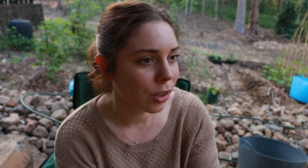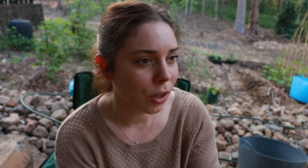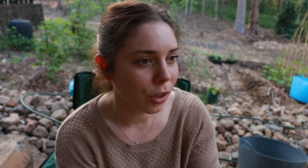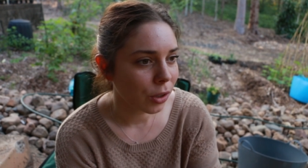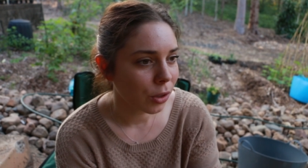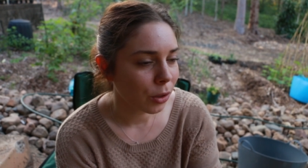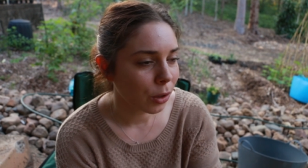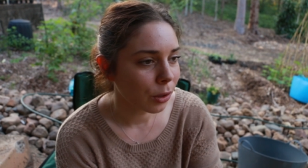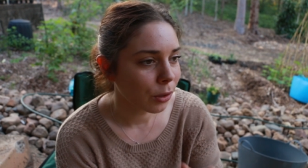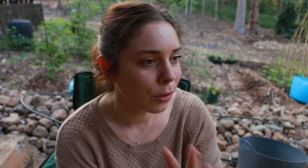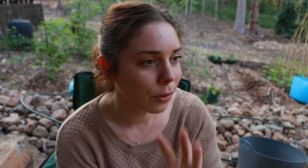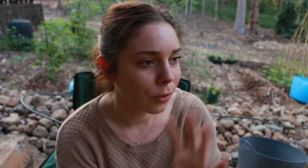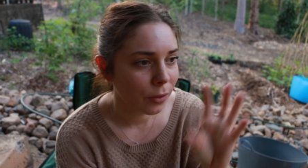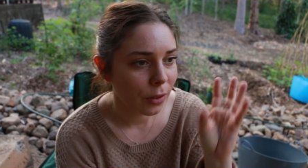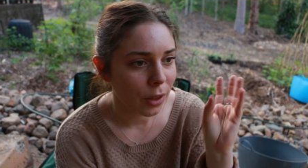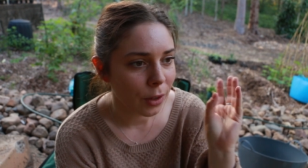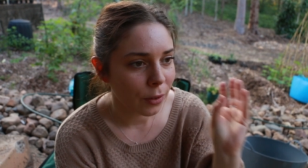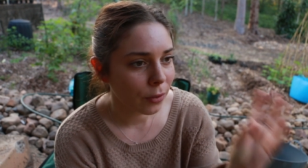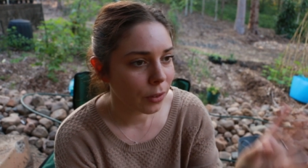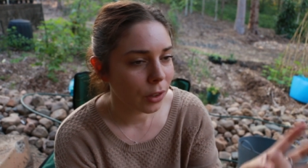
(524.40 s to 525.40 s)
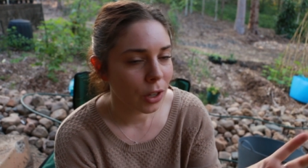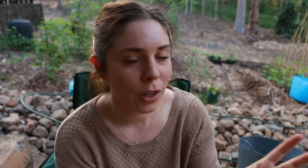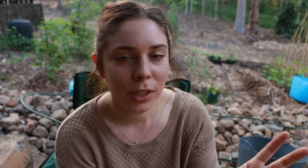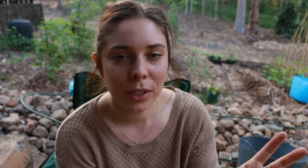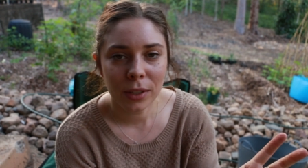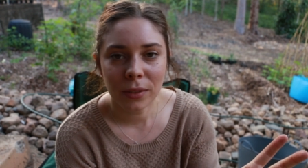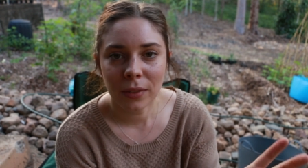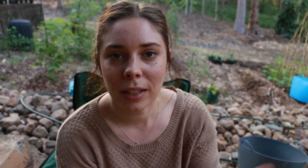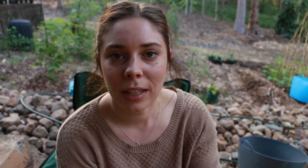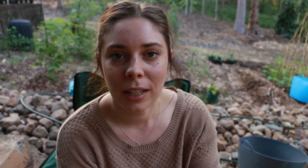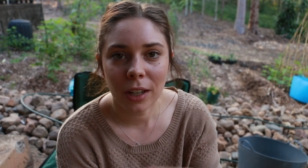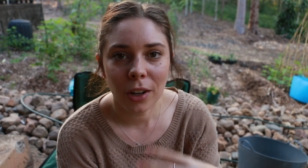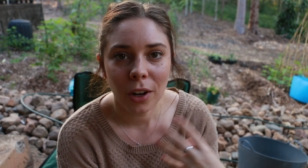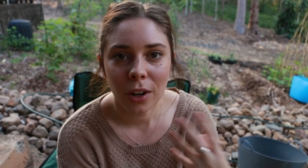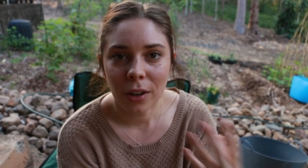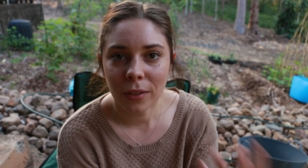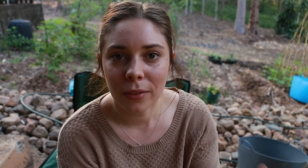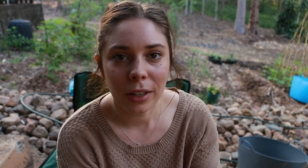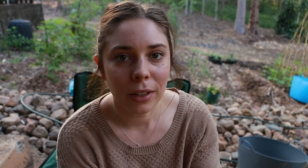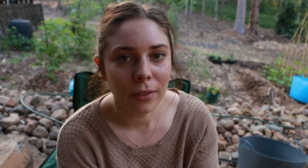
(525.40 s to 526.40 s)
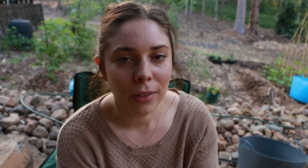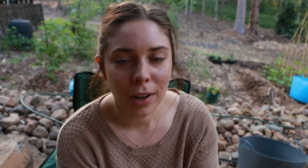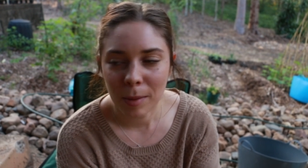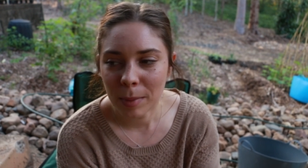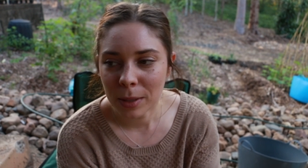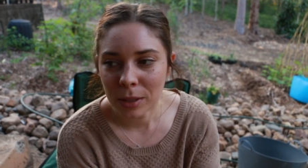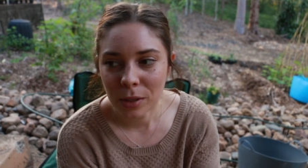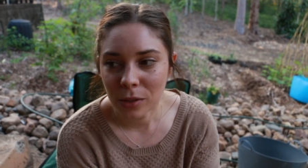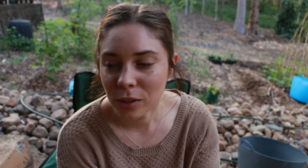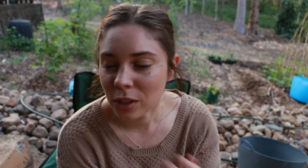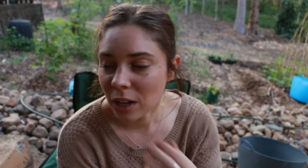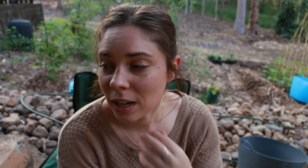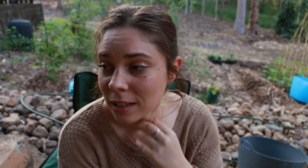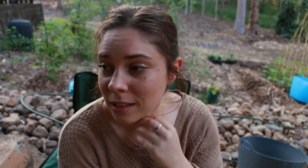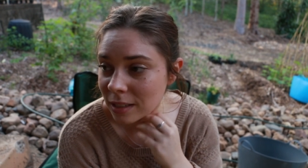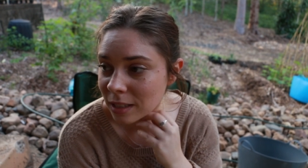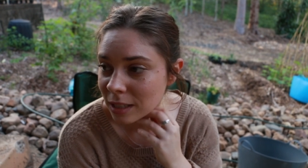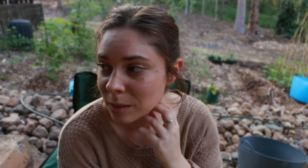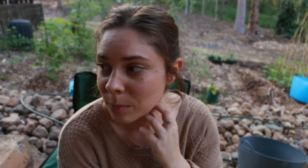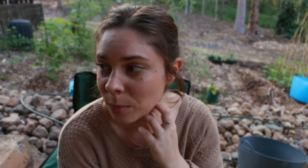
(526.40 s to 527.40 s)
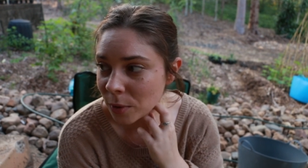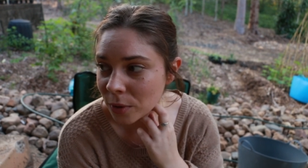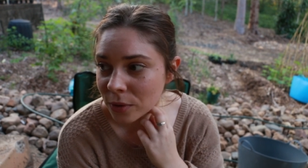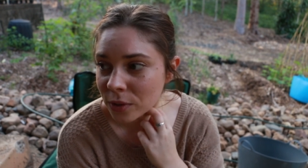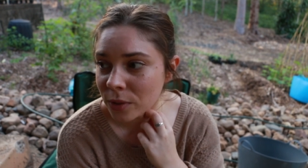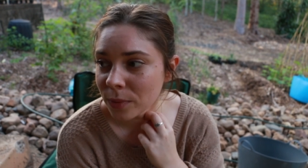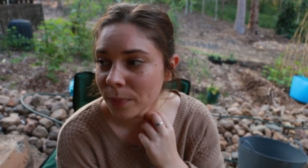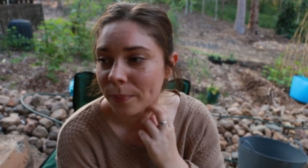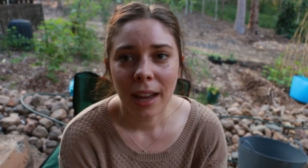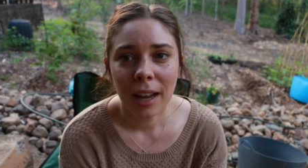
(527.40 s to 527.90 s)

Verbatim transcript: doctor of the philosophy of environmental science, I suppose.